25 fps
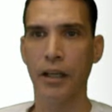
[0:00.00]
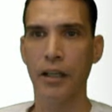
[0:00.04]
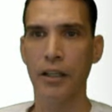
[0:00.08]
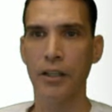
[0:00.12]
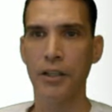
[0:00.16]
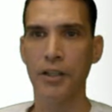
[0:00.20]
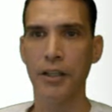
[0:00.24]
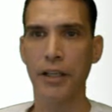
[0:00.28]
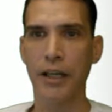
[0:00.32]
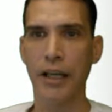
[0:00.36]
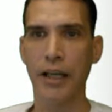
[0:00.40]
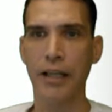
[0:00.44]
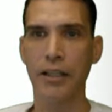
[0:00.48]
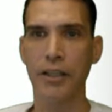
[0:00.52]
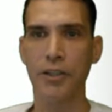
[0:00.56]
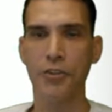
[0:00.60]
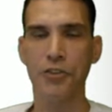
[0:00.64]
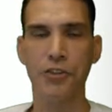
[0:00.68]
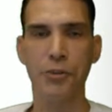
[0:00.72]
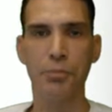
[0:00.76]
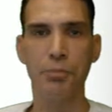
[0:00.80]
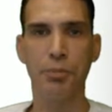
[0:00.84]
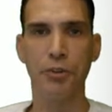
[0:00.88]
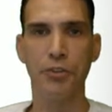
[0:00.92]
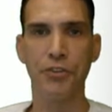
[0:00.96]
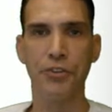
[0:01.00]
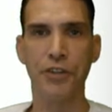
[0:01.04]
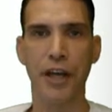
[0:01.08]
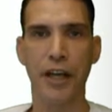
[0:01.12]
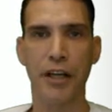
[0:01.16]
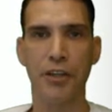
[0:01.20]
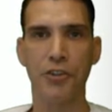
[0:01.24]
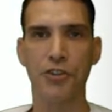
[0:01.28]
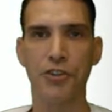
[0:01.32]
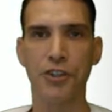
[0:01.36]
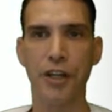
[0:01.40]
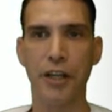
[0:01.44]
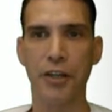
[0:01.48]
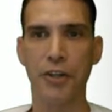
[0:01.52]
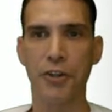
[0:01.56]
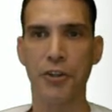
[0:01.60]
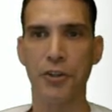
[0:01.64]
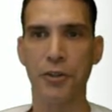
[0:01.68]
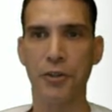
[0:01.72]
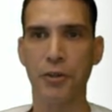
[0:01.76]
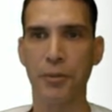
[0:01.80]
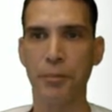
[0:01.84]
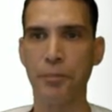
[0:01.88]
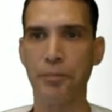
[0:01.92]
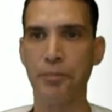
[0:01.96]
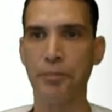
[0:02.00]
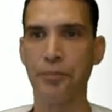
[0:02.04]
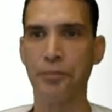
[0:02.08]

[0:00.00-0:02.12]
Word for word: you get a simple text editor,